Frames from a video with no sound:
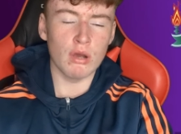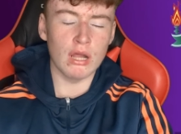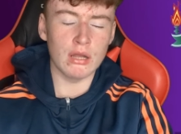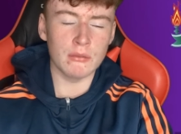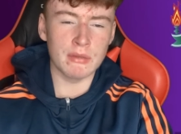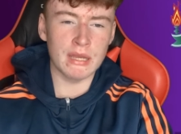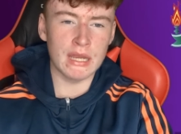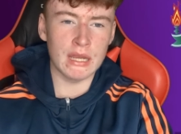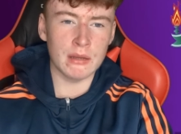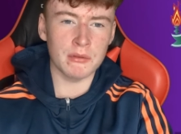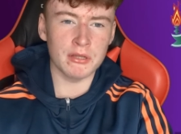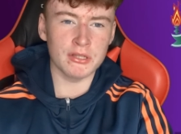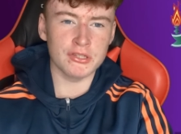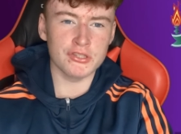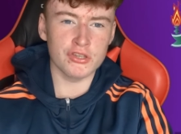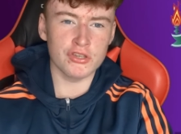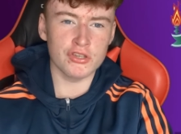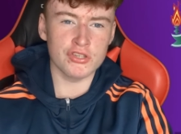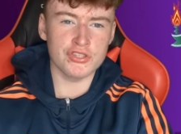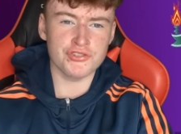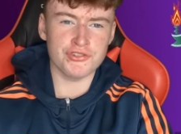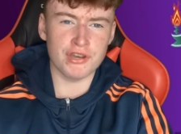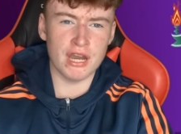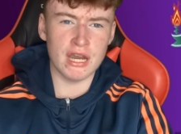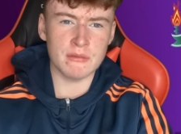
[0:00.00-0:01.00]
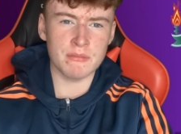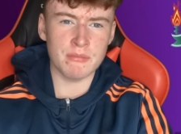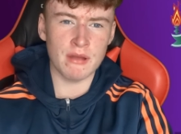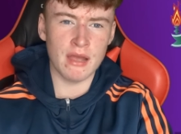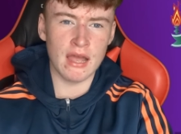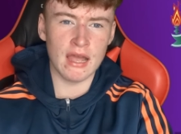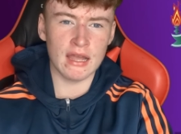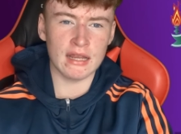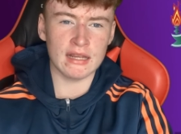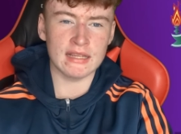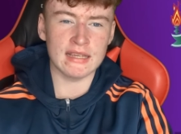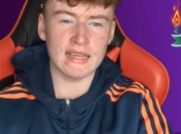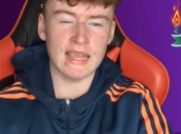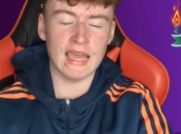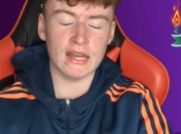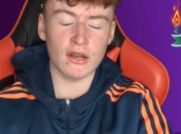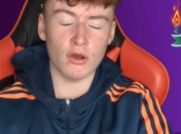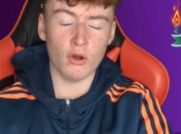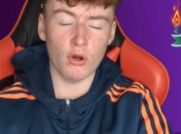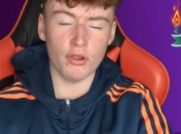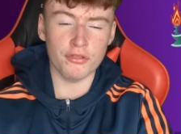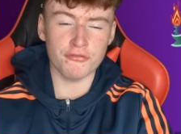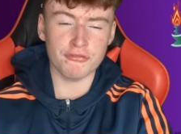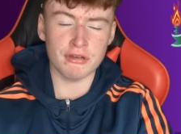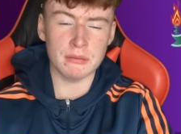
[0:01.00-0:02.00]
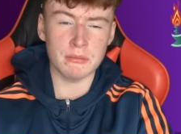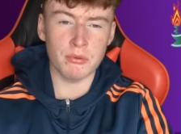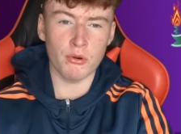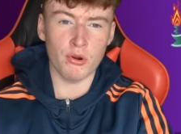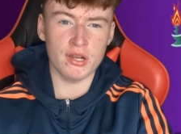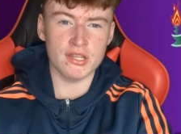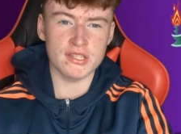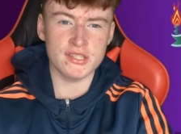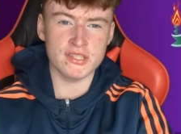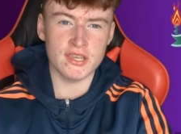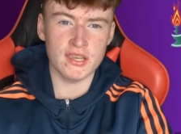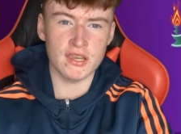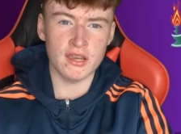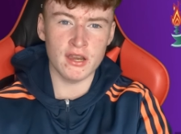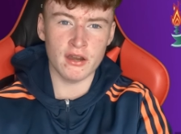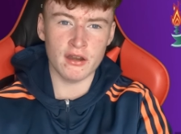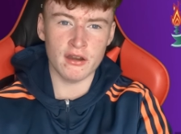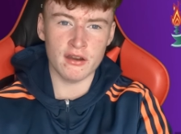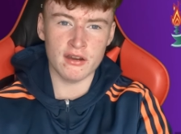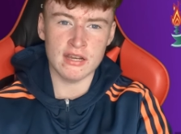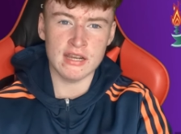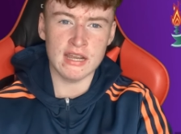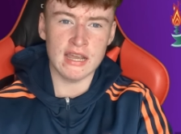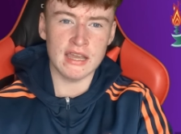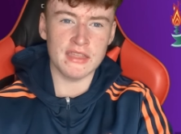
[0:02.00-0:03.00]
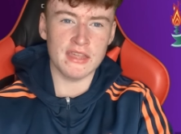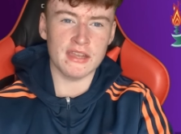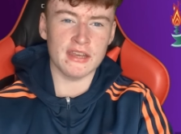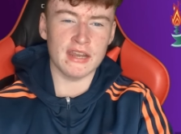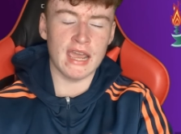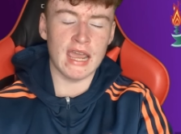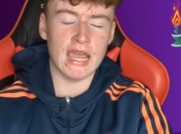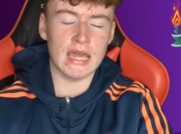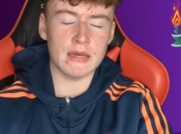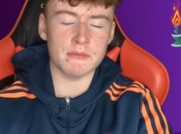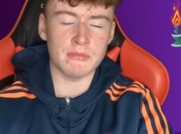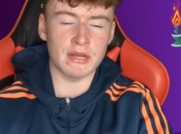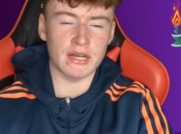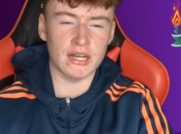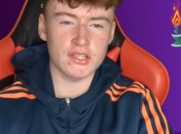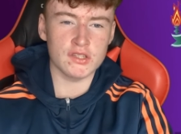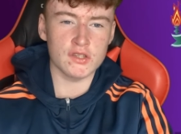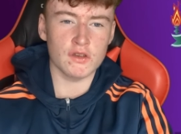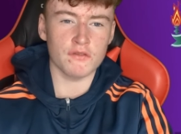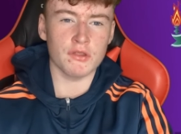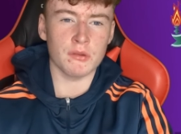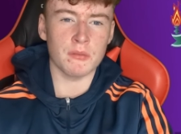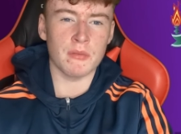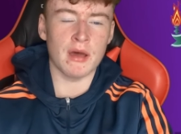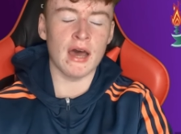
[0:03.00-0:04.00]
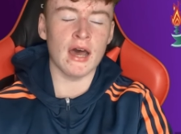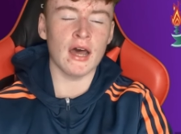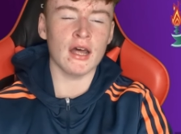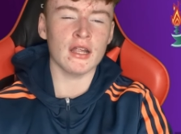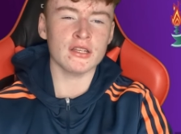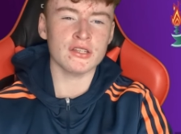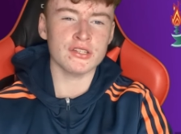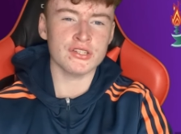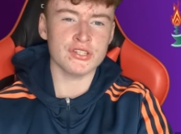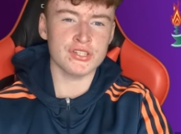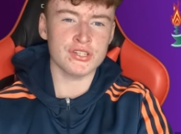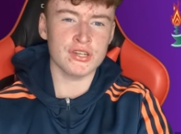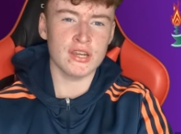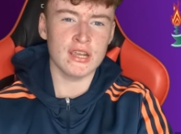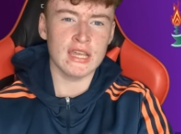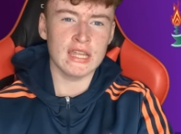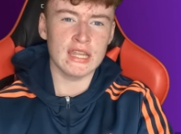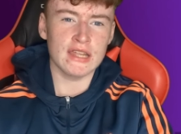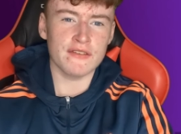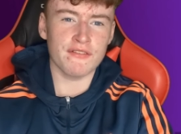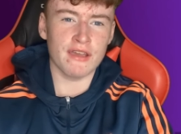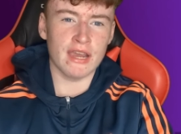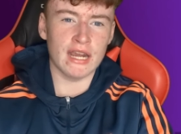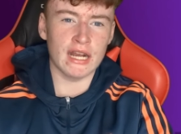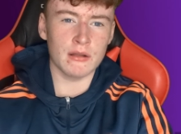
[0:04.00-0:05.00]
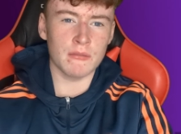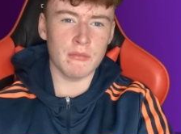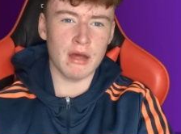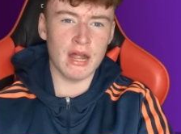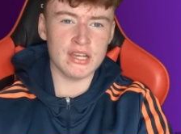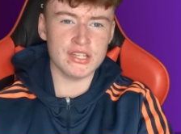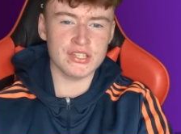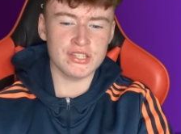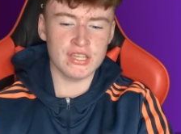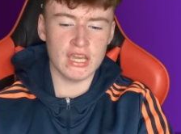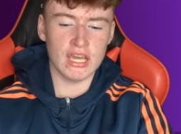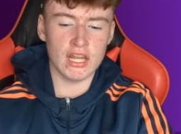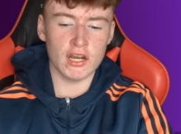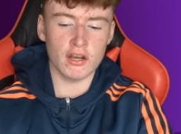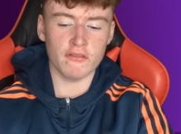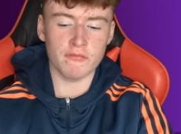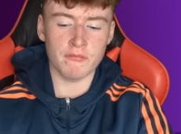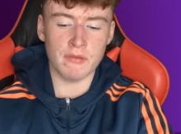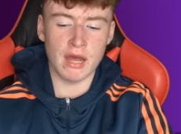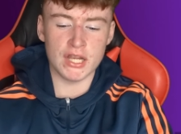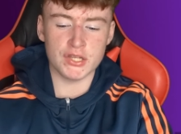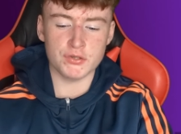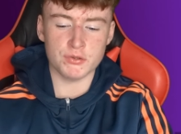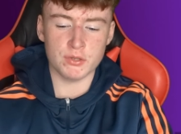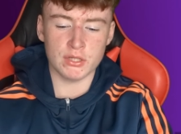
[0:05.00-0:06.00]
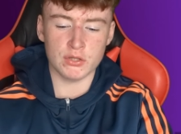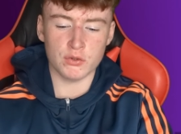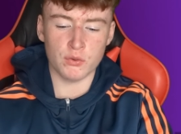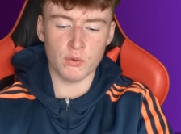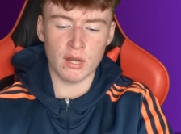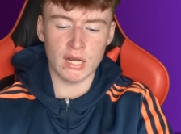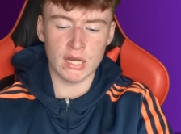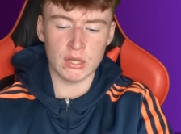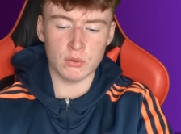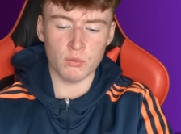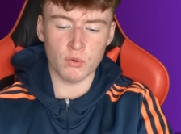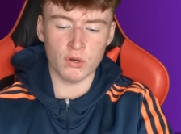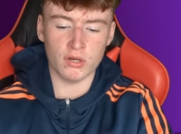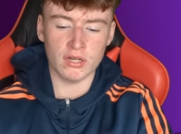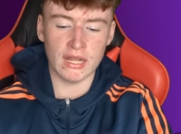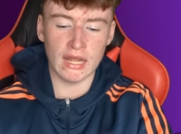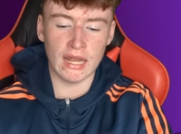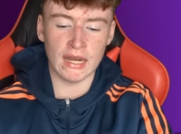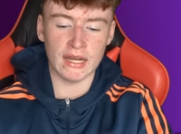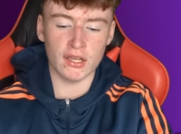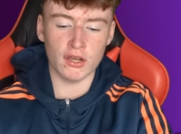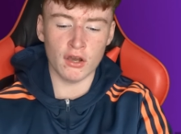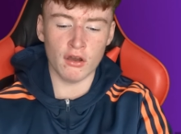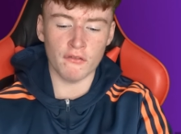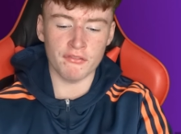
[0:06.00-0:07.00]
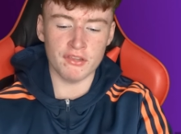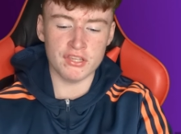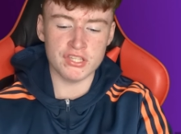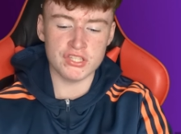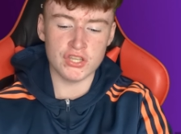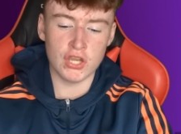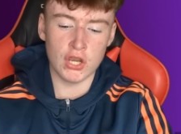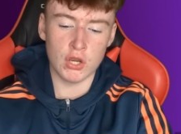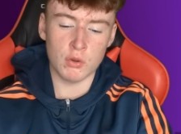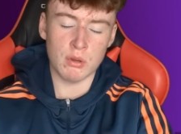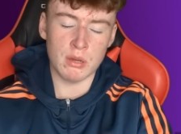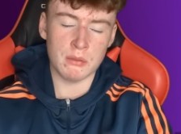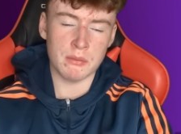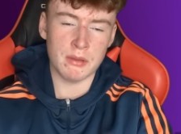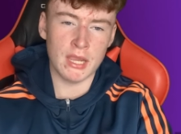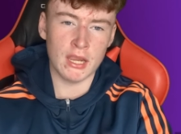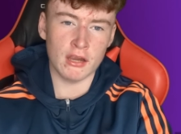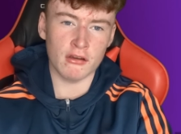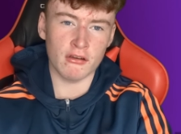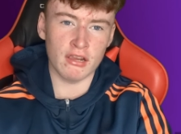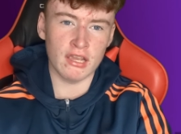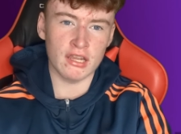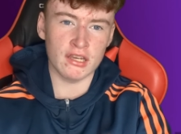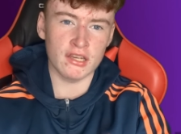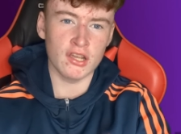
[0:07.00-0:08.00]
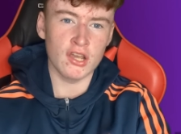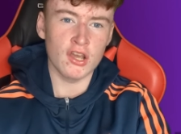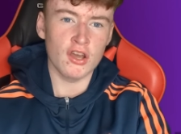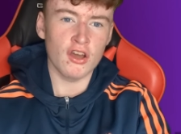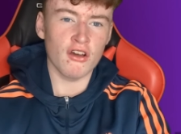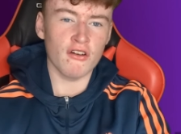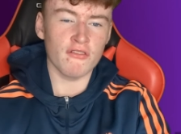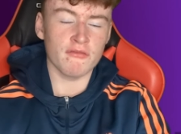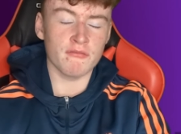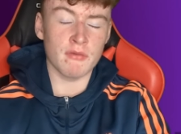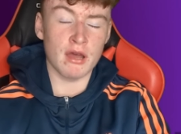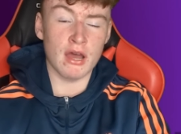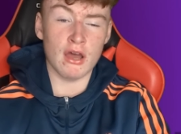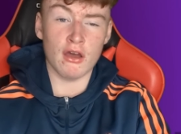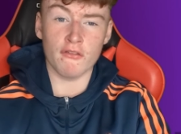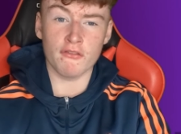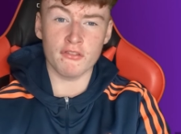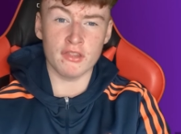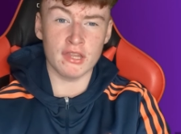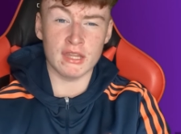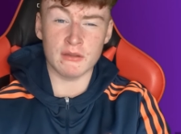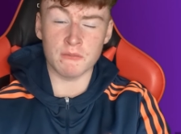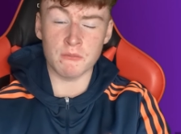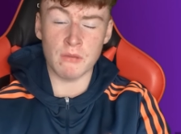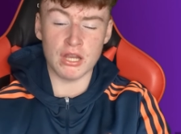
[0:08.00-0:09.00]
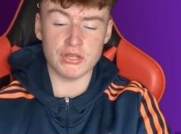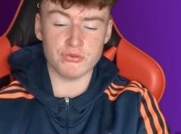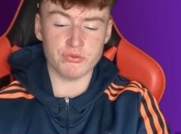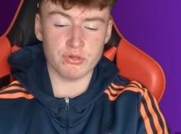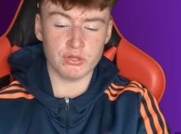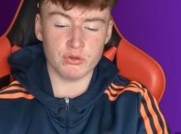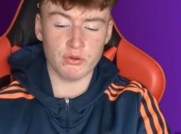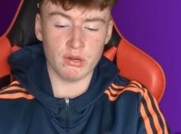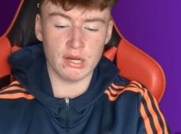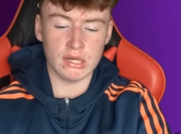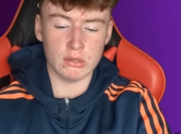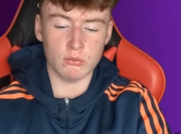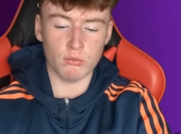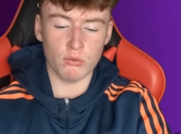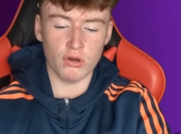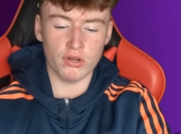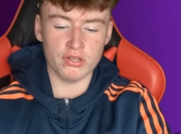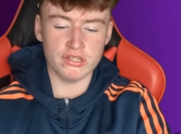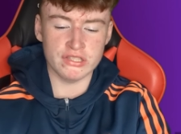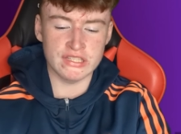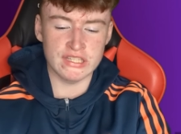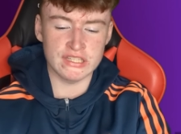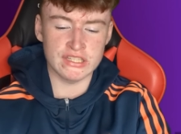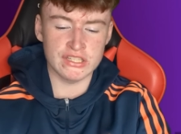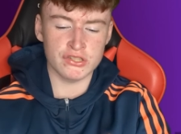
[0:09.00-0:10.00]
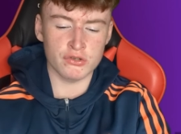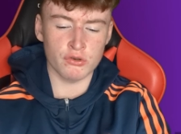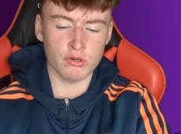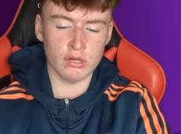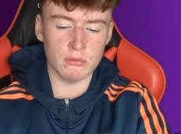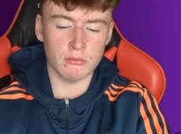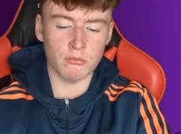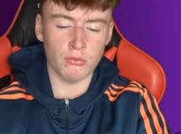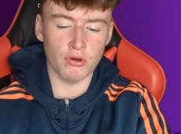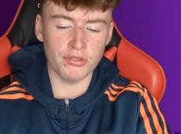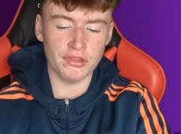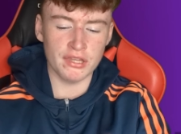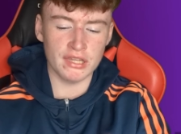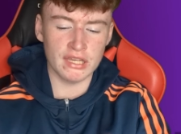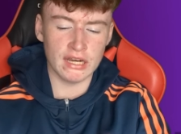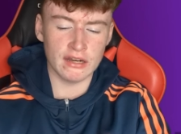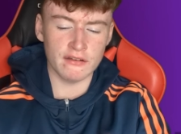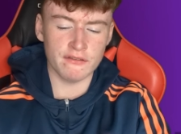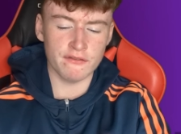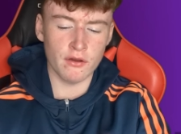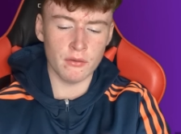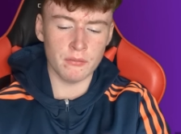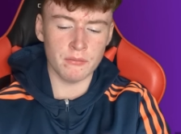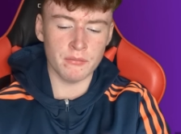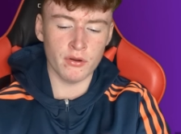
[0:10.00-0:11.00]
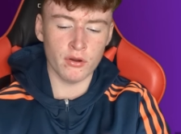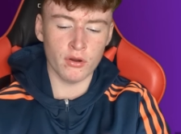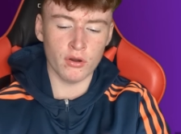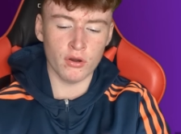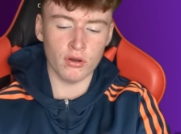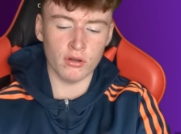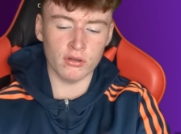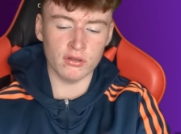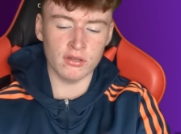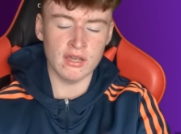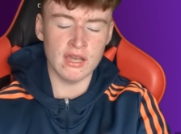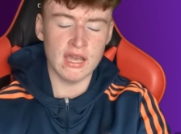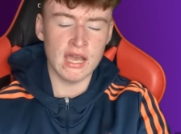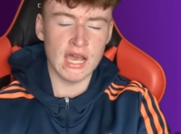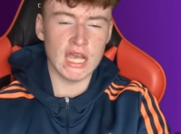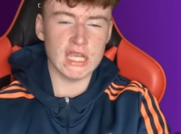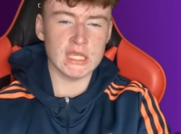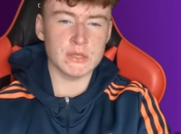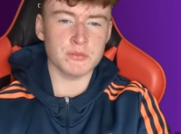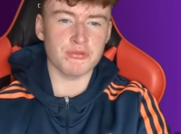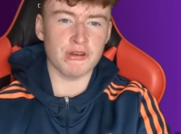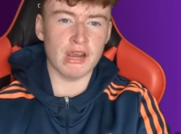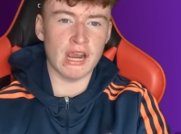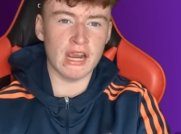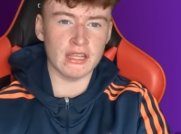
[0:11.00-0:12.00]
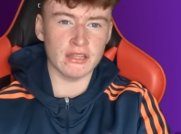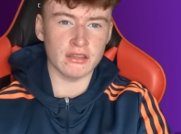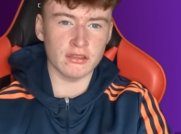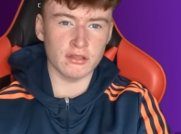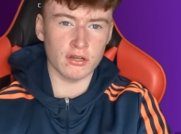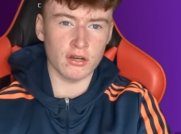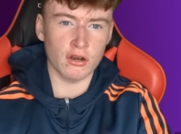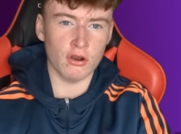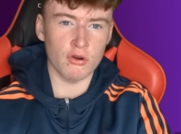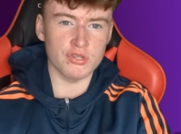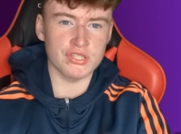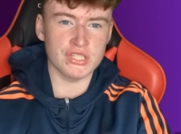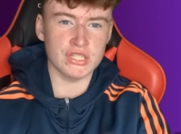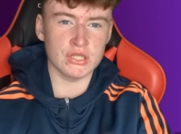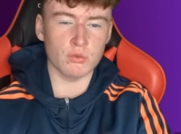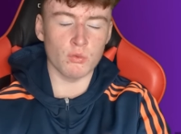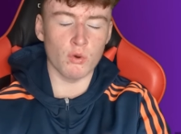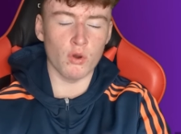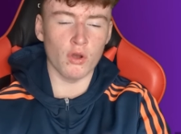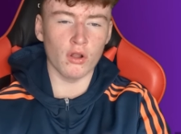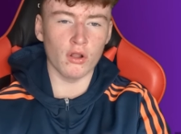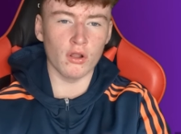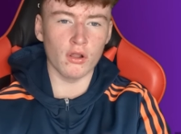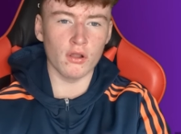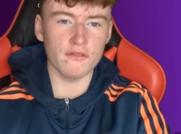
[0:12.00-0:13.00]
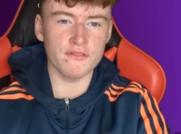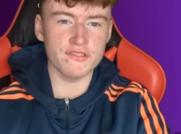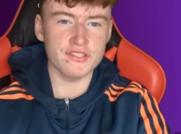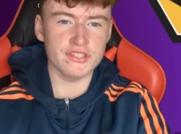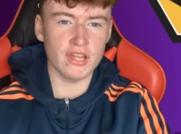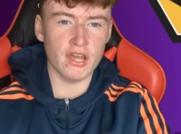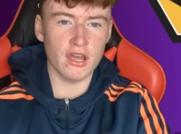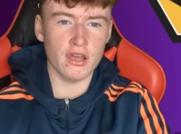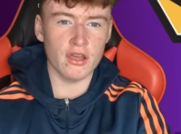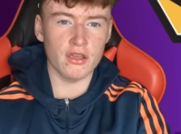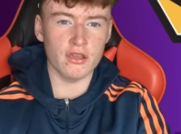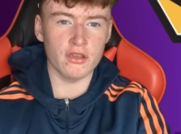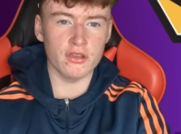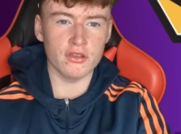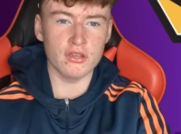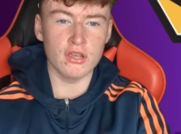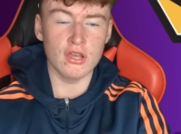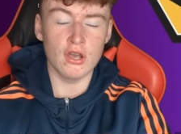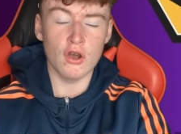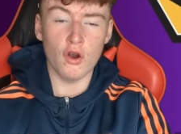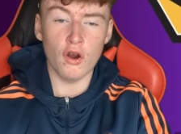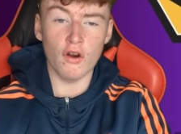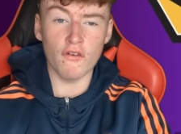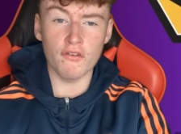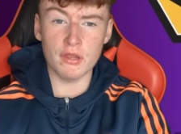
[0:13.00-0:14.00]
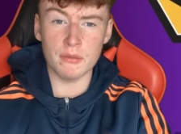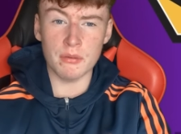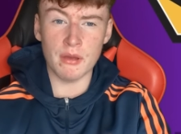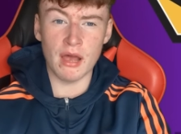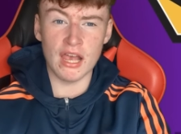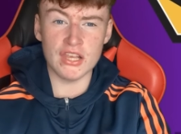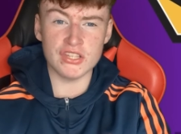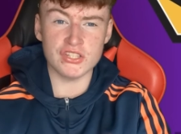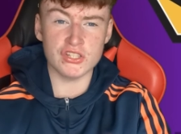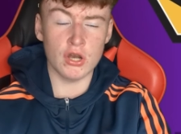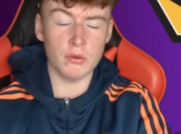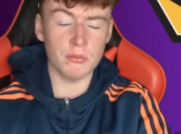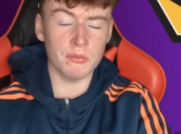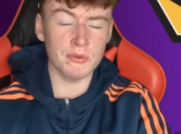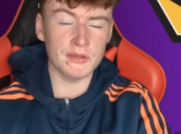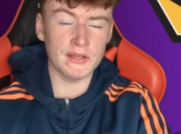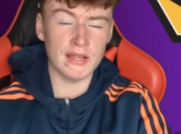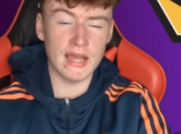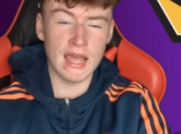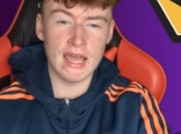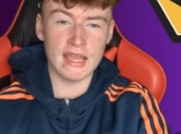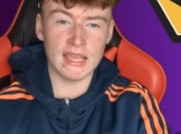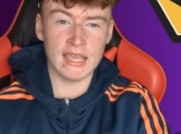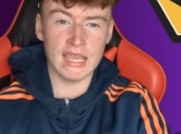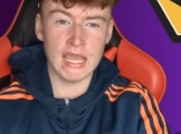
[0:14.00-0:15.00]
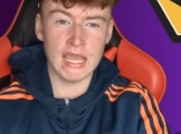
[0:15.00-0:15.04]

will be able to strike back and get all three points here in the 10 minutes of the match. The final match then of Match Week 21, ending off this two week period of, of the Match Week 21, sees us going to Monday Night Football as Brighton are hosting Wolves. Now, over the past couple uh,